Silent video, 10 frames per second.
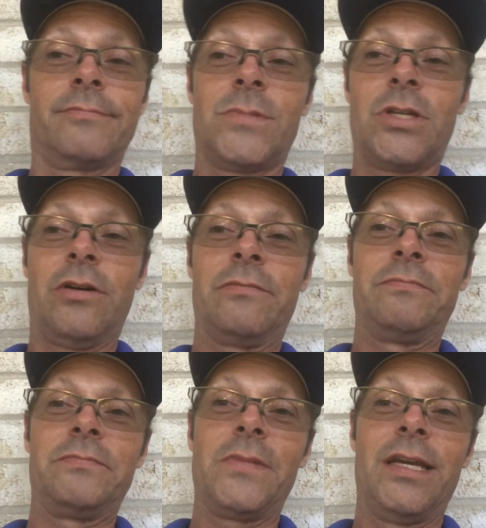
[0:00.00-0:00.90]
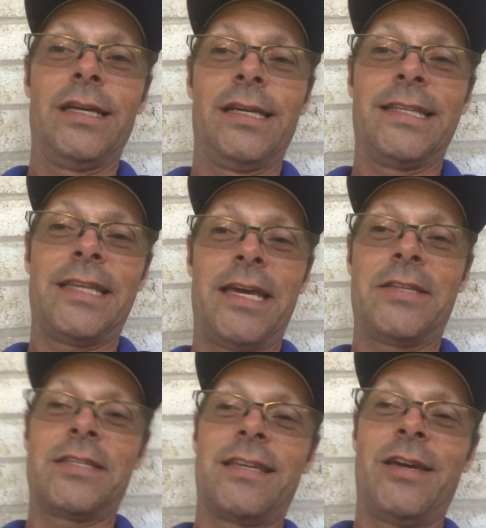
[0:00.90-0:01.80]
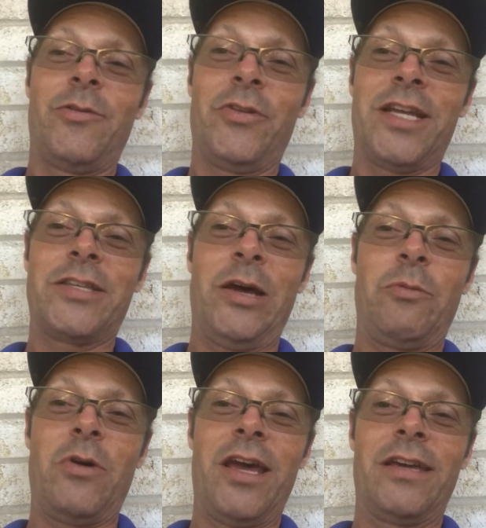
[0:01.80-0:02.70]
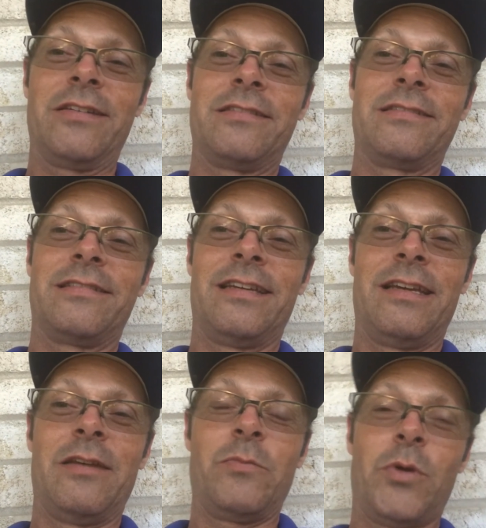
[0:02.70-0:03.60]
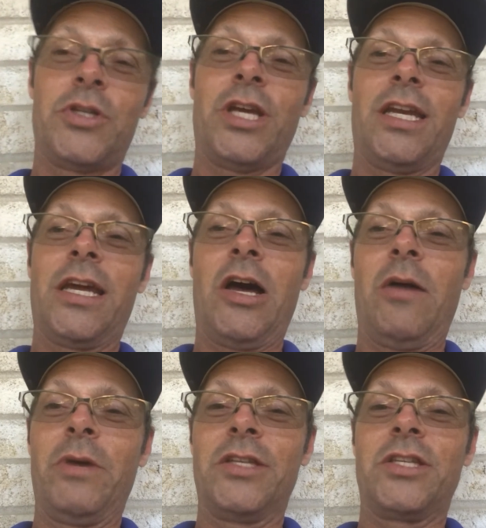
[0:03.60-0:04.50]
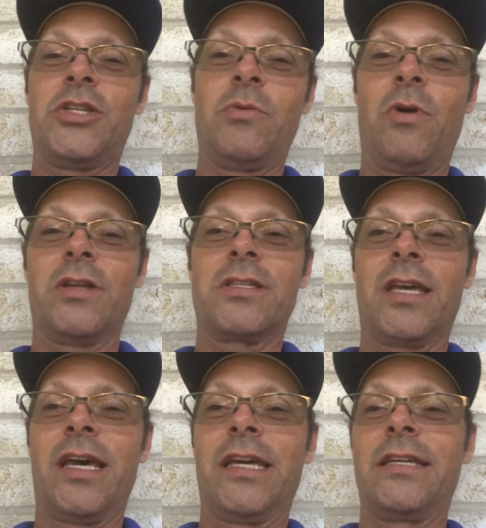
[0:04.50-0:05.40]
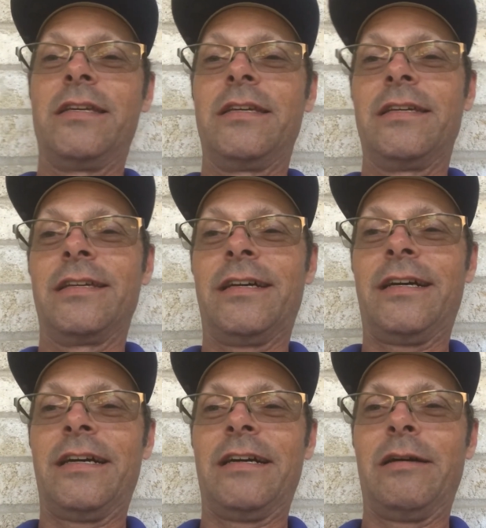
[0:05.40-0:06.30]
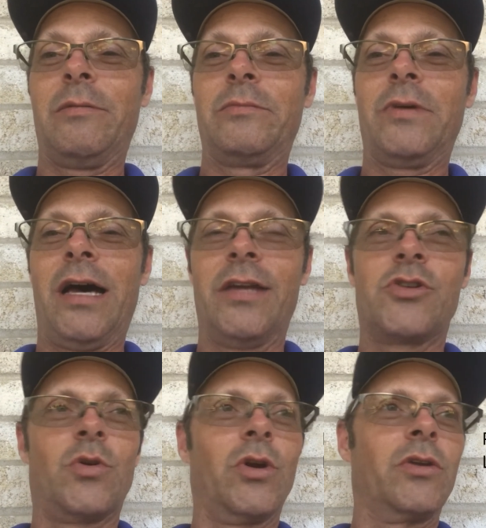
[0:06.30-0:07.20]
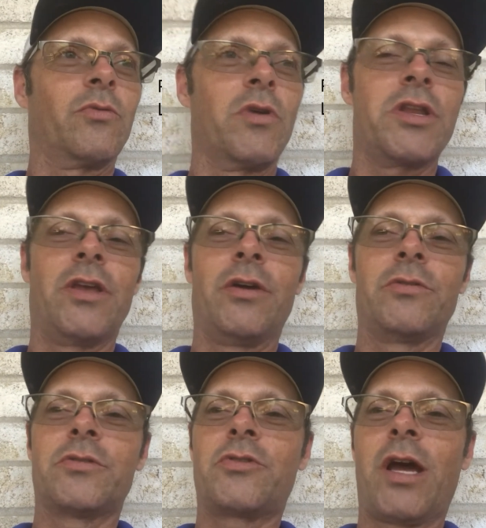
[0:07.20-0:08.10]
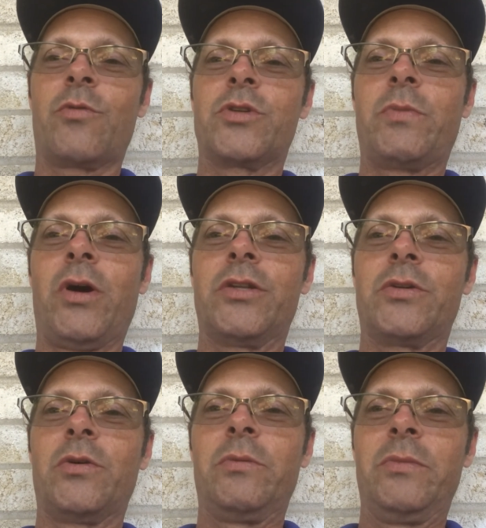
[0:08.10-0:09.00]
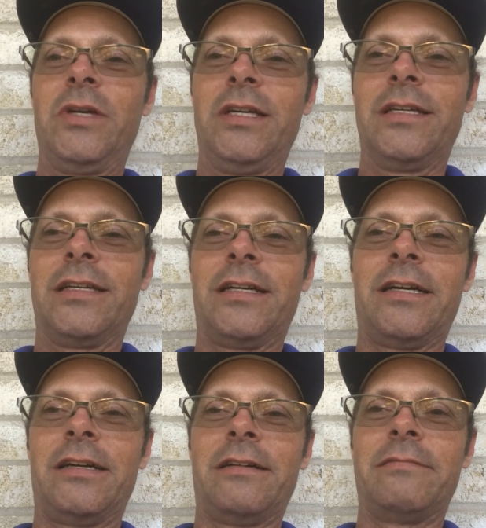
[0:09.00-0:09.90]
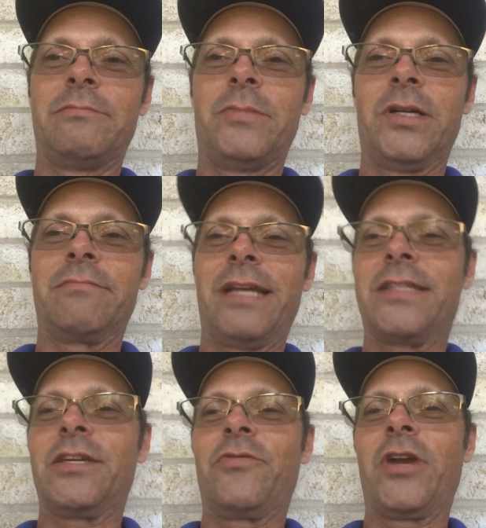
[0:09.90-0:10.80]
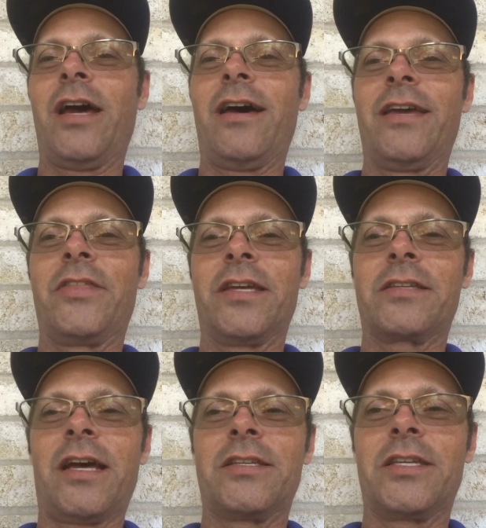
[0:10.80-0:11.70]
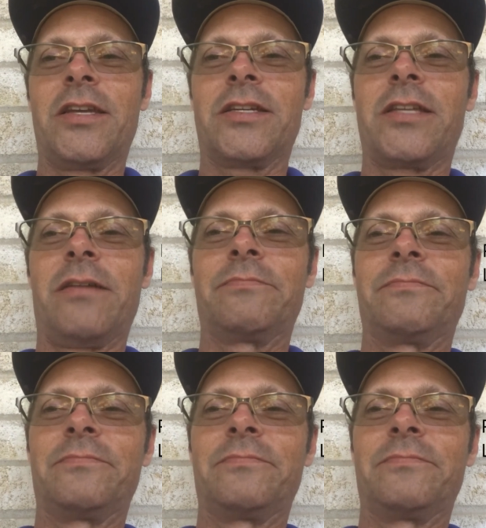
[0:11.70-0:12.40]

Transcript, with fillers: So thanks. Hopefully that's helpful. Hey, appreciate any comments that you want to say. Um, I enjoy reading those, try to respond to them. Uh, but that's it for now. Hey, thanks, guys. See you next time.